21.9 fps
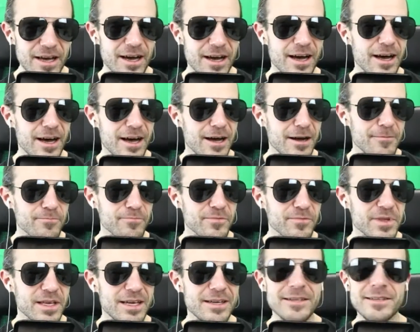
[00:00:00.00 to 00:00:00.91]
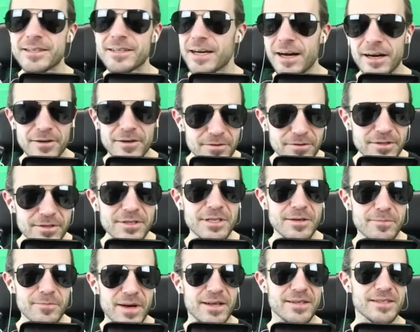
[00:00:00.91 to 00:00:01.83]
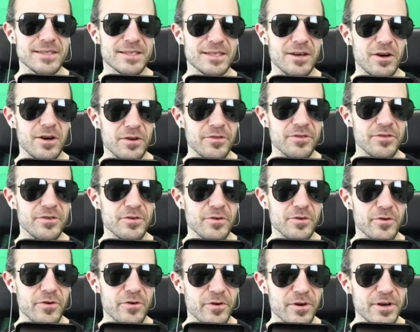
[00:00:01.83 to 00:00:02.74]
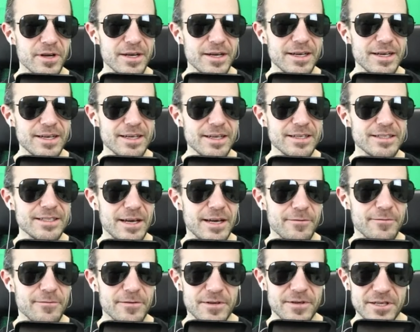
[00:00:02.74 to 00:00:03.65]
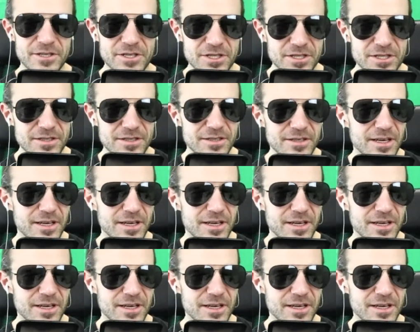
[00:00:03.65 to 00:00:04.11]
uh, entirely depends on your definition.